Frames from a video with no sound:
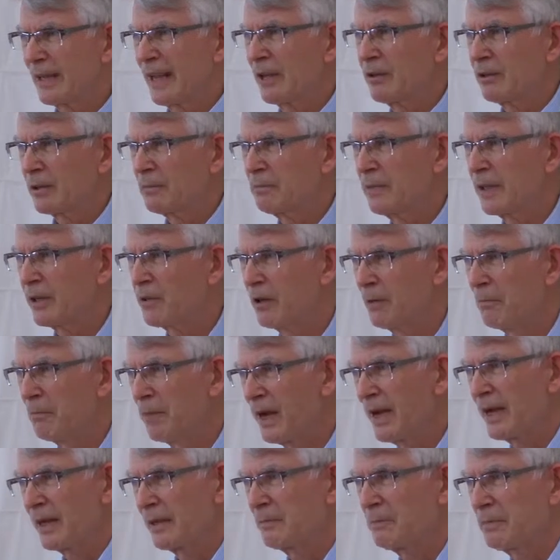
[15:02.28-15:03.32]
cannot be
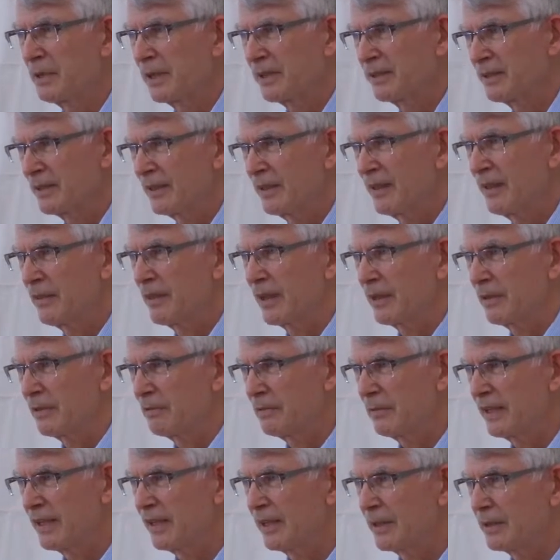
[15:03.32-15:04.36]
combined, but here they
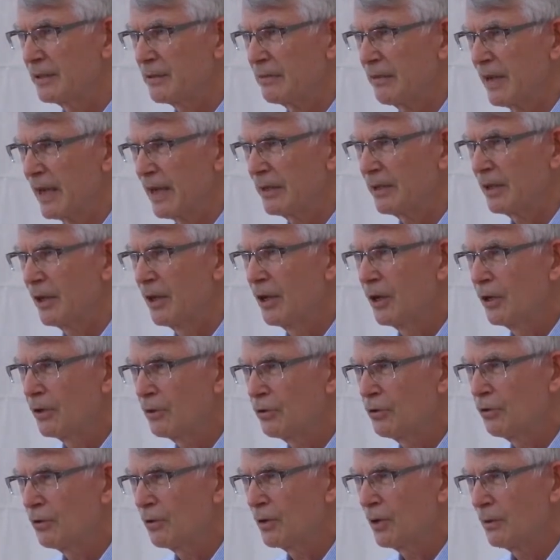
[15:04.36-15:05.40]
really tried
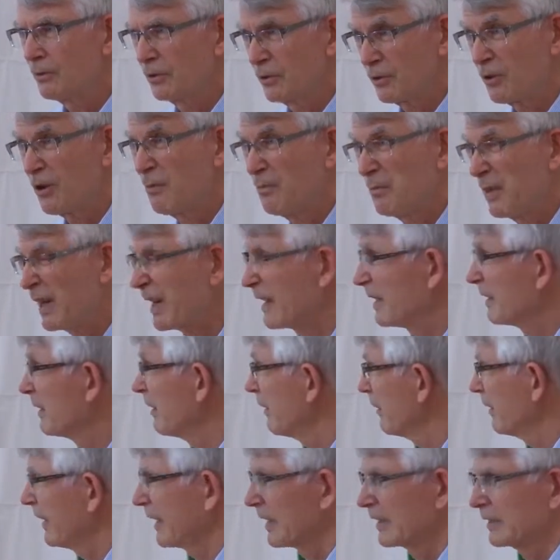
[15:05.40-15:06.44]
to combine
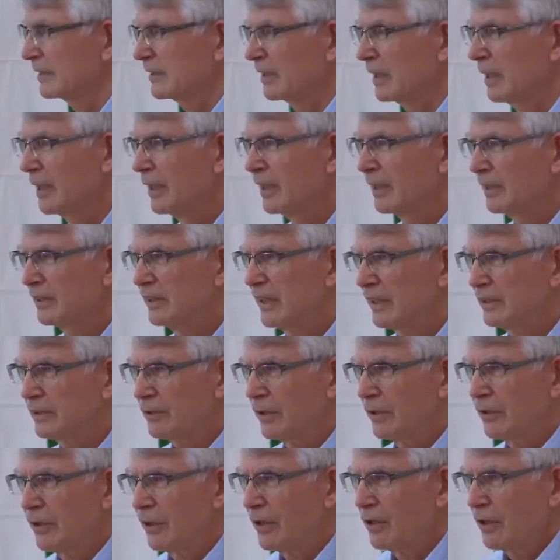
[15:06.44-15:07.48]
things, just
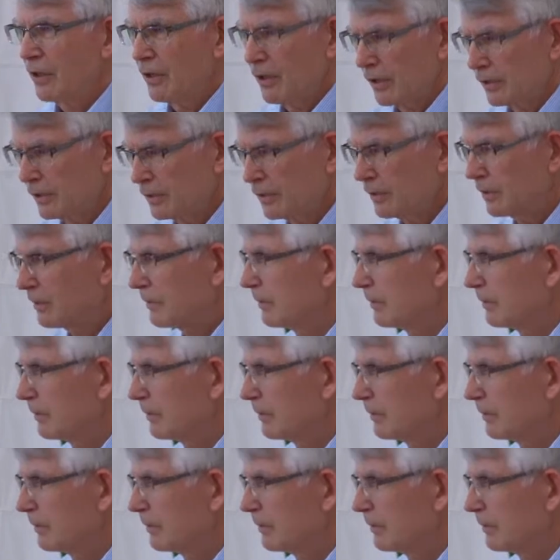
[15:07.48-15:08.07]
in order also